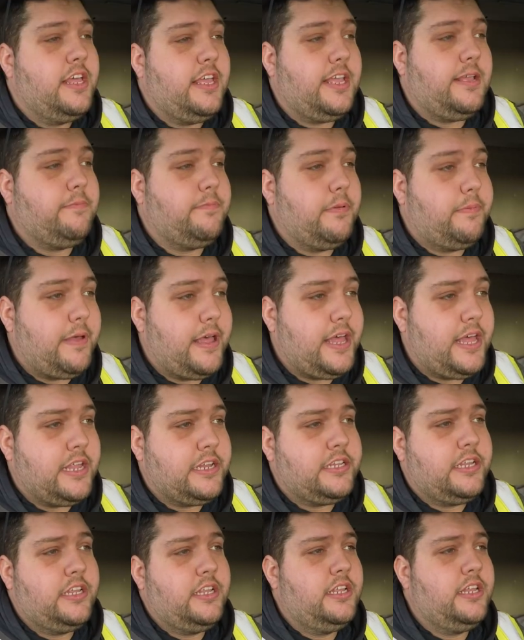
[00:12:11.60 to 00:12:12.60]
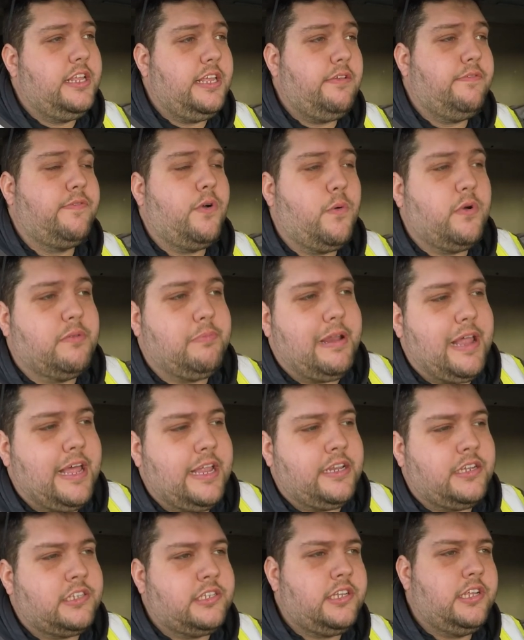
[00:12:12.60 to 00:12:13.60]
he prepared, he forward
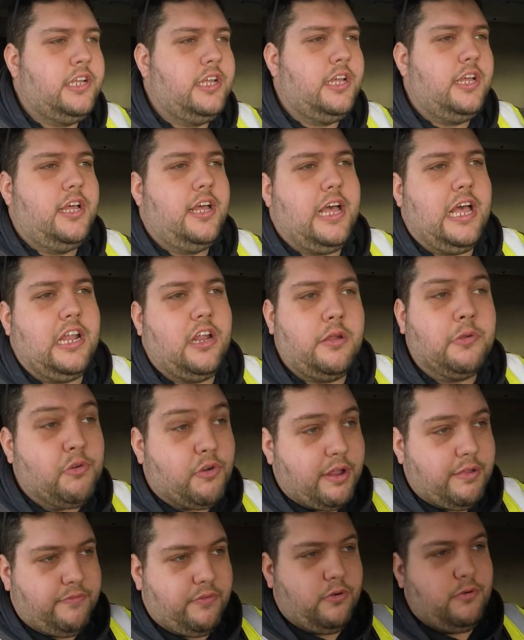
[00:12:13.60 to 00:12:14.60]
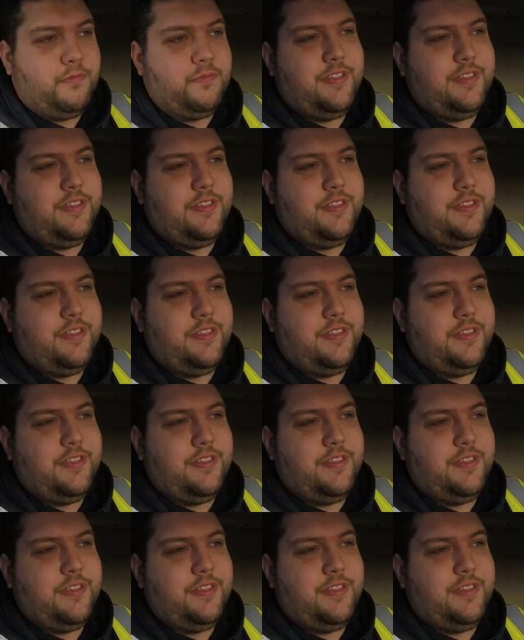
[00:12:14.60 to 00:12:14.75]
planned, and I'm grateful.